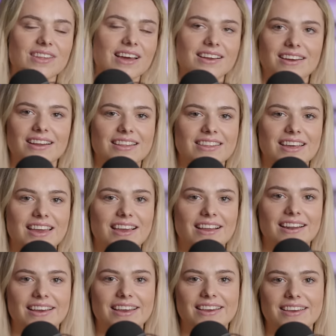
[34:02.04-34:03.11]
that kind of thing,
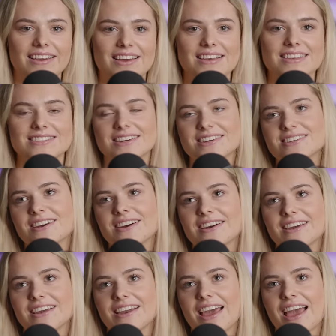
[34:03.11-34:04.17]
like
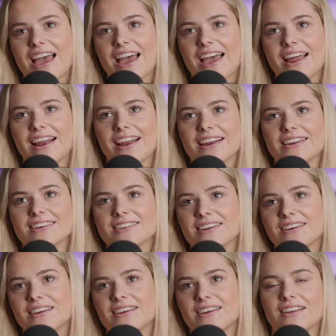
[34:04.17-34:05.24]
Sunshine and...
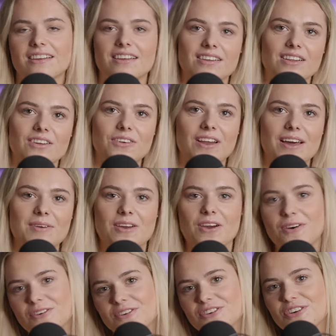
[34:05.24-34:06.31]
or like
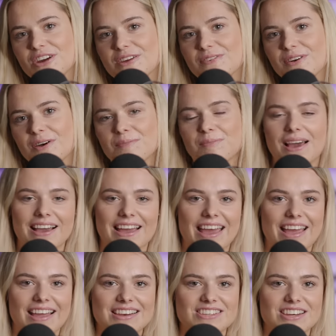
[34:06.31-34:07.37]
Golden Retriever, Black
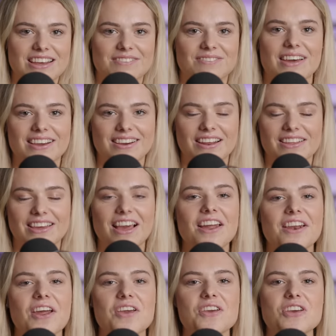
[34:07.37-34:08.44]
Cat Energy, that kind of thing. I
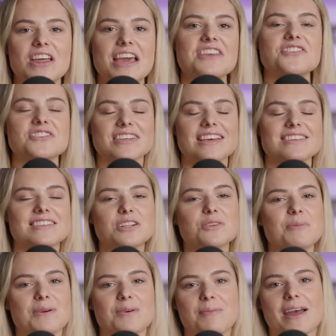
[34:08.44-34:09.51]
don't know, it just gets a
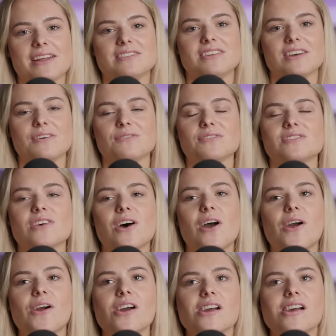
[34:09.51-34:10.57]
little bit repetitive. So
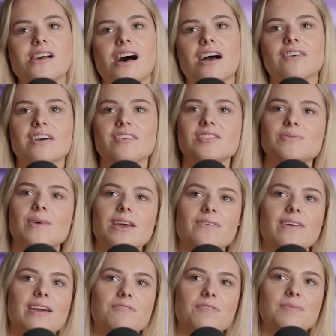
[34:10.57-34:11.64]
I've kind of swayed
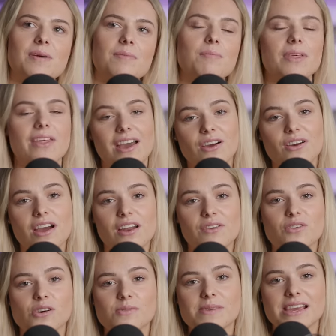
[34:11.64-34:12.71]
away from them, but that kind
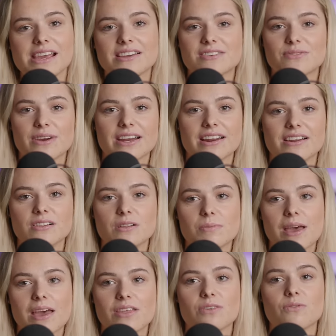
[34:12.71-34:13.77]
of got me into reading a little
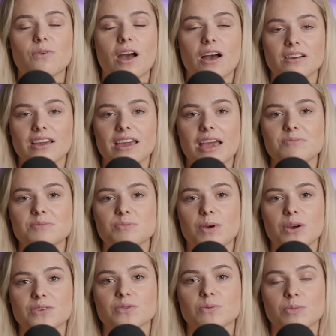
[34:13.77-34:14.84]
bit. The Hunger Games
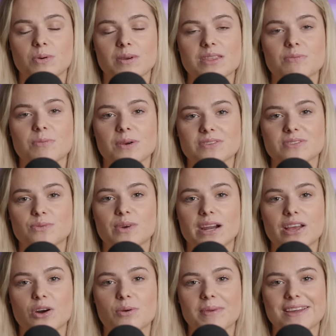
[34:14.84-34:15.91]
books were probably the books that
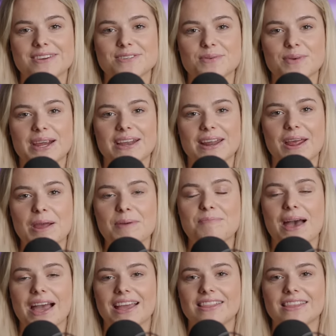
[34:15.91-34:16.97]
really got me into reading
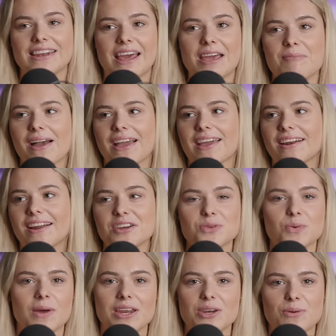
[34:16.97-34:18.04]
back in the day, back in like
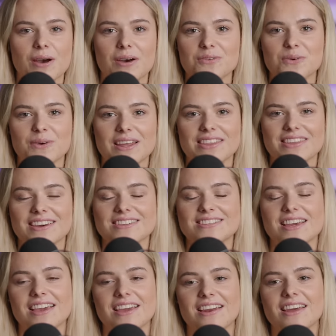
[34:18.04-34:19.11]
2012,
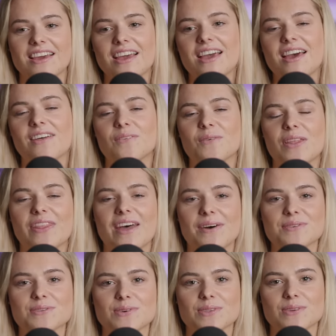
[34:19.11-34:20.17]
2013, when
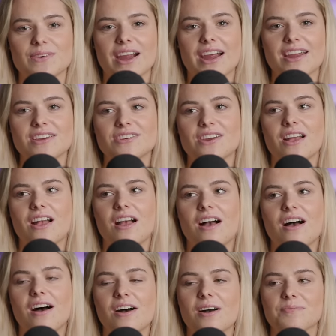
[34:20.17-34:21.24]
that was all the rage.
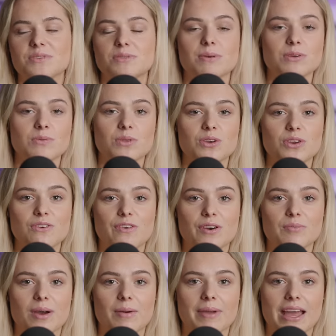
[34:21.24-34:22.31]
Especially with the new
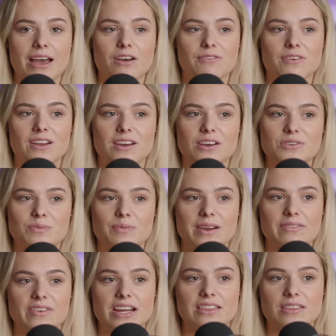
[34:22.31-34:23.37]
film coming out, I feel like I should
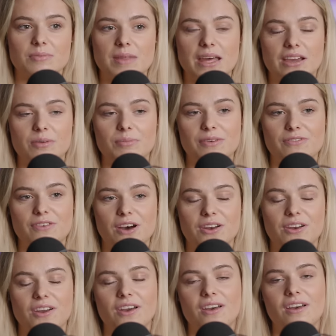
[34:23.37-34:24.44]
reread them. That could be fun.